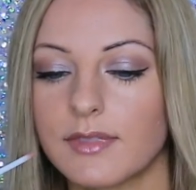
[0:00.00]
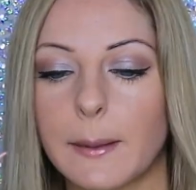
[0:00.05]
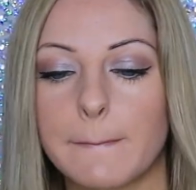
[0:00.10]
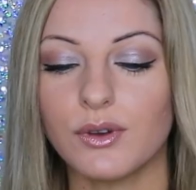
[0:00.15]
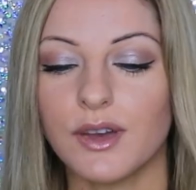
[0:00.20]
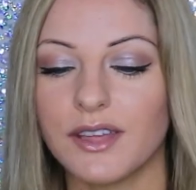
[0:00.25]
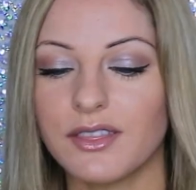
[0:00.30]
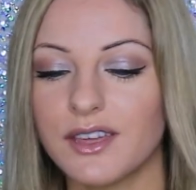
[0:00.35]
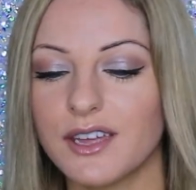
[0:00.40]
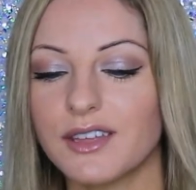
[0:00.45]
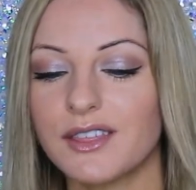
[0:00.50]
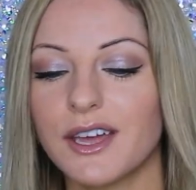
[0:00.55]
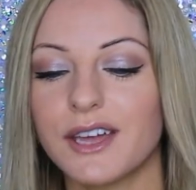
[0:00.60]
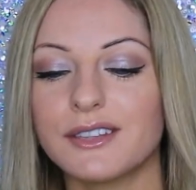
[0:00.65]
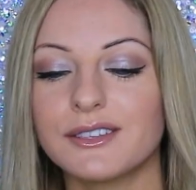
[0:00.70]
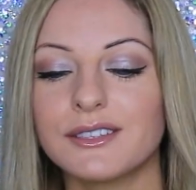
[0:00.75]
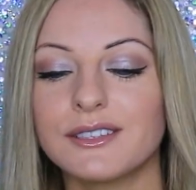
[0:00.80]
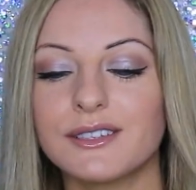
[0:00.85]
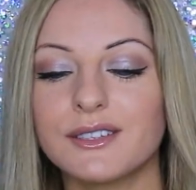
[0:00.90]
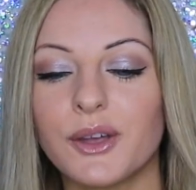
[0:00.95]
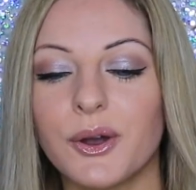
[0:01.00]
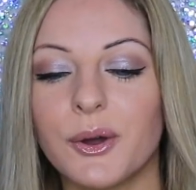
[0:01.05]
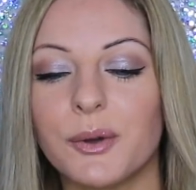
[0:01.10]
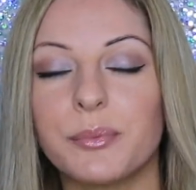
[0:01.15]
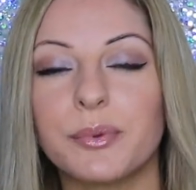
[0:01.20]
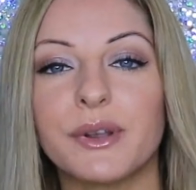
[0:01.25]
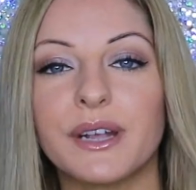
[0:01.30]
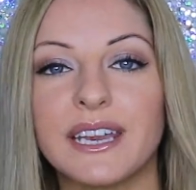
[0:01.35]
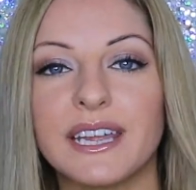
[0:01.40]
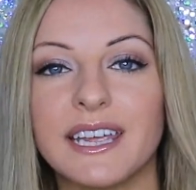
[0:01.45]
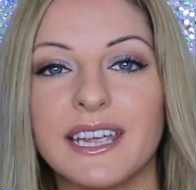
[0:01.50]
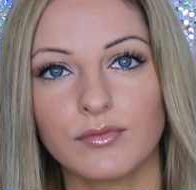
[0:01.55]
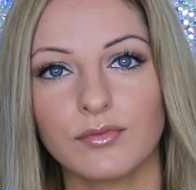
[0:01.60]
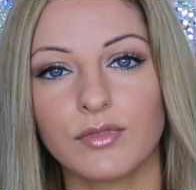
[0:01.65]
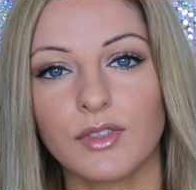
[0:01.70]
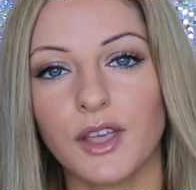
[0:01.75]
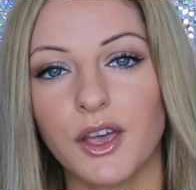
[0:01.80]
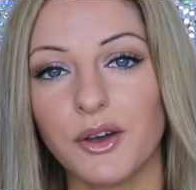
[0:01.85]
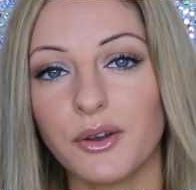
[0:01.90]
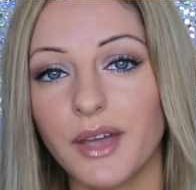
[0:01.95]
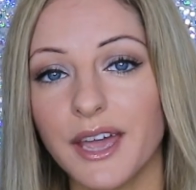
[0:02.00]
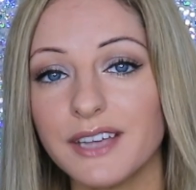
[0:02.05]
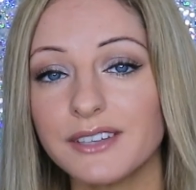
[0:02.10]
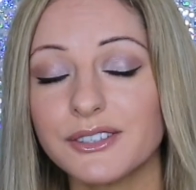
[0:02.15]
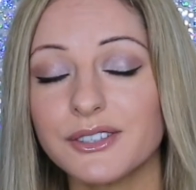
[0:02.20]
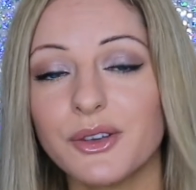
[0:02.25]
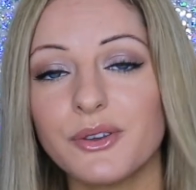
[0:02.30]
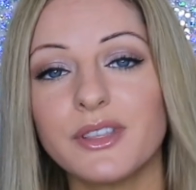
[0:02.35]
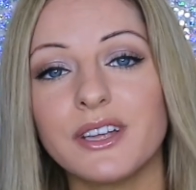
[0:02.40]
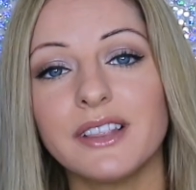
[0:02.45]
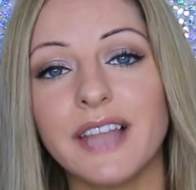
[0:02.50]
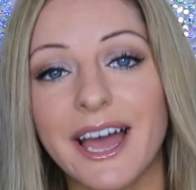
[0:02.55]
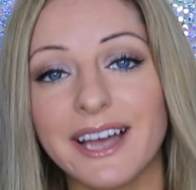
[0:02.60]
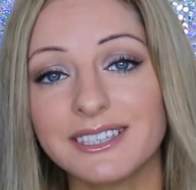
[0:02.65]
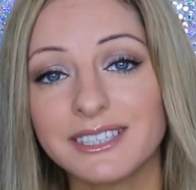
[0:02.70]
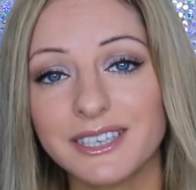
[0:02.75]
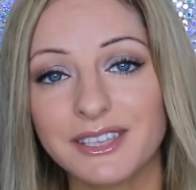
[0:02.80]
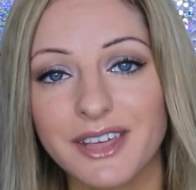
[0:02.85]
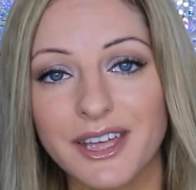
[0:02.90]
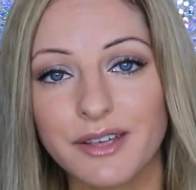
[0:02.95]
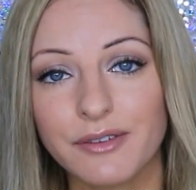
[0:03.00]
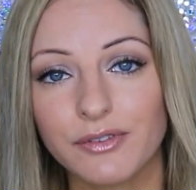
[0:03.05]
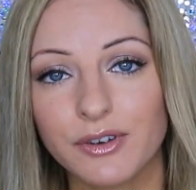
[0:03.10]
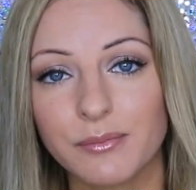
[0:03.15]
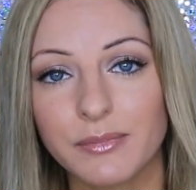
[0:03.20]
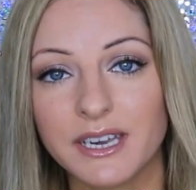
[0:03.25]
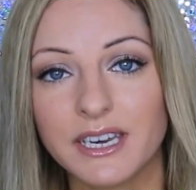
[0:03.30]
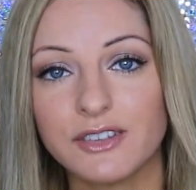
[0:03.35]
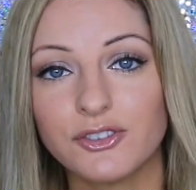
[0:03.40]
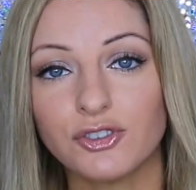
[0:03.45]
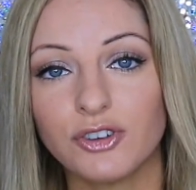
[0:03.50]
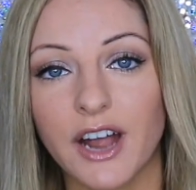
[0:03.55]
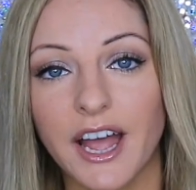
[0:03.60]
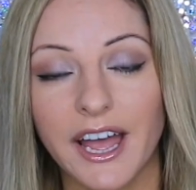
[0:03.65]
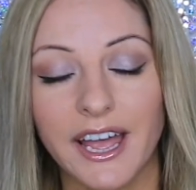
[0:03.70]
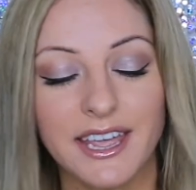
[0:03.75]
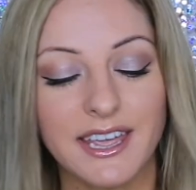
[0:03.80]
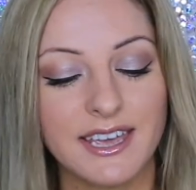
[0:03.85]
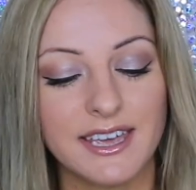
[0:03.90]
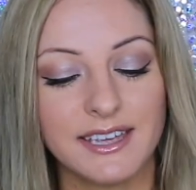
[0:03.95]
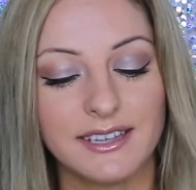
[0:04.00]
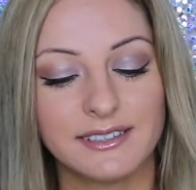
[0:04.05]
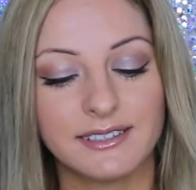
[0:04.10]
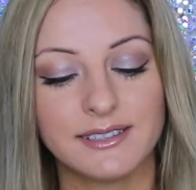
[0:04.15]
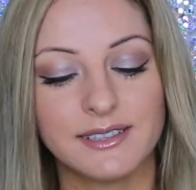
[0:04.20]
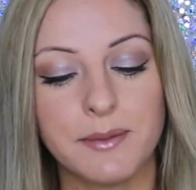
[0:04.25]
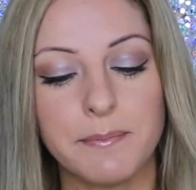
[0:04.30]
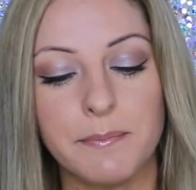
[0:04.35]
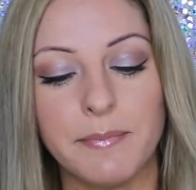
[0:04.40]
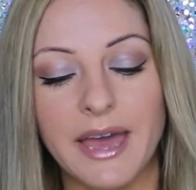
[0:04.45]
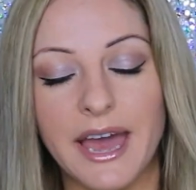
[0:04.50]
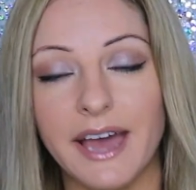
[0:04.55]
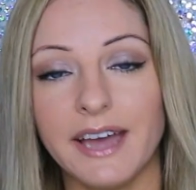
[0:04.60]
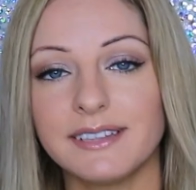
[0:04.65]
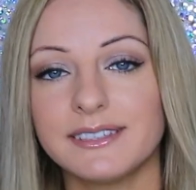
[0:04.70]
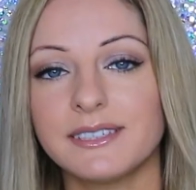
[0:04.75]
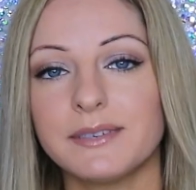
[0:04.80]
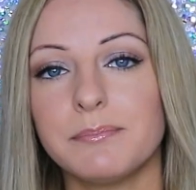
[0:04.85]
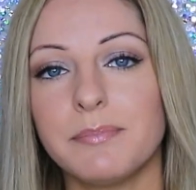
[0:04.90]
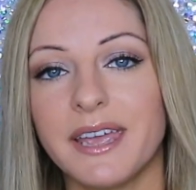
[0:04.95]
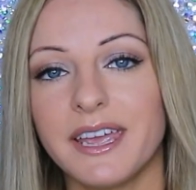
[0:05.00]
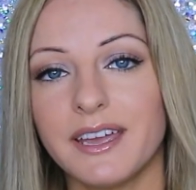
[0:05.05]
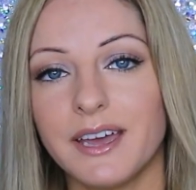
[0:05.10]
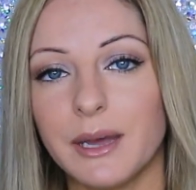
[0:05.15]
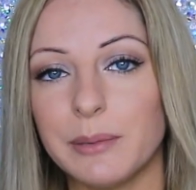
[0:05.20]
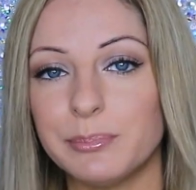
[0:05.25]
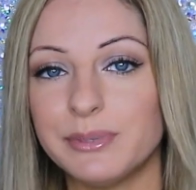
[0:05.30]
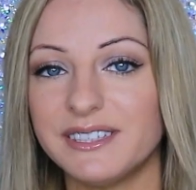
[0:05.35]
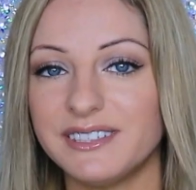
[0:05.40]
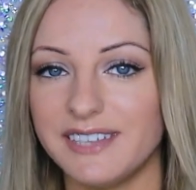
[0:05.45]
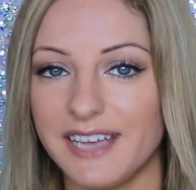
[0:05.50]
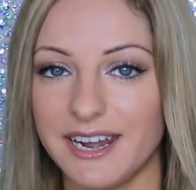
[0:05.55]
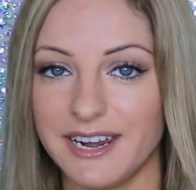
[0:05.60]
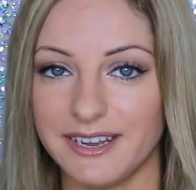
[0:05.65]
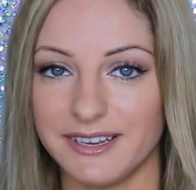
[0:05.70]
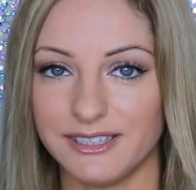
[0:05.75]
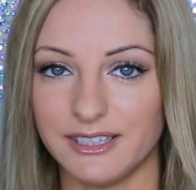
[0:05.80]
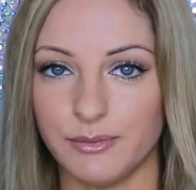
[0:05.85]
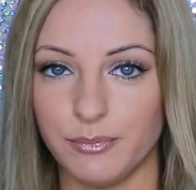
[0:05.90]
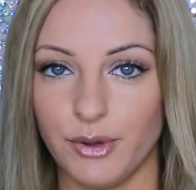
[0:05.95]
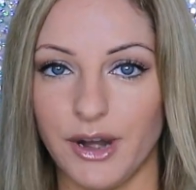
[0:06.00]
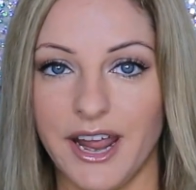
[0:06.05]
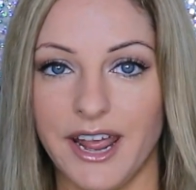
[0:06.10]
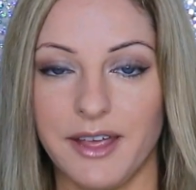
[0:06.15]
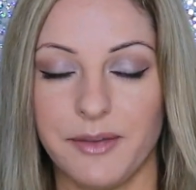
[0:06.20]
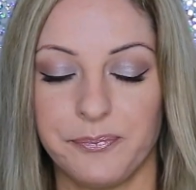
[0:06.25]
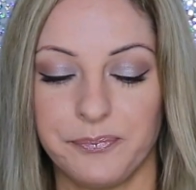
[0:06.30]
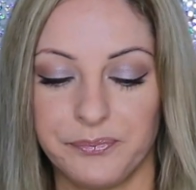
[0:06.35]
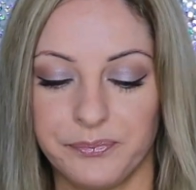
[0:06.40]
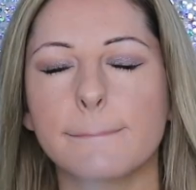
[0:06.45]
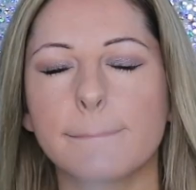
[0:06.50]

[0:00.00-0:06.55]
Ooh, I think that's so pretty. Okay, so the last thing for me to try is the matte makeup setting spray.